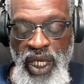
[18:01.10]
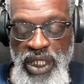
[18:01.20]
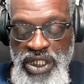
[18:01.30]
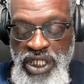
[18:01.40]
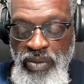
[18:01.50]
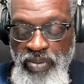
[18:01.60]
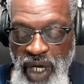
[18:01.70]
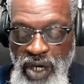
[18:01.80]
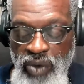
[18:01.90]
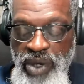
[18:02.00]
Tim
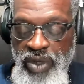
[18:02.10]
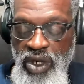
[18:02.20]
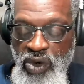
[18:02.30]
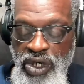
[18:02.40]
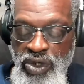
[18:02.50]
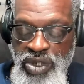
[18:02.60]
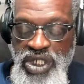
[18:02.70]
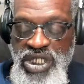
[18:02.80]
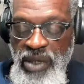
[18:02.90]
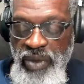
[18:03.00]
Butler, Raymond Laura Newton,
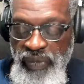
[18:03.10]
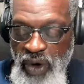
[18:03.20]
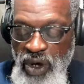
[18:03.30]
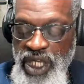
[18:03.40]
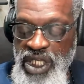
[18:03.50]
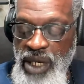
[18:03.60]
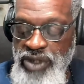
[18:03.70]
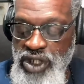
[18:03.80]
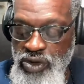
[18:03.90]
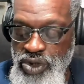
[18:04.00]
J.B. Foggy, Thomas Newton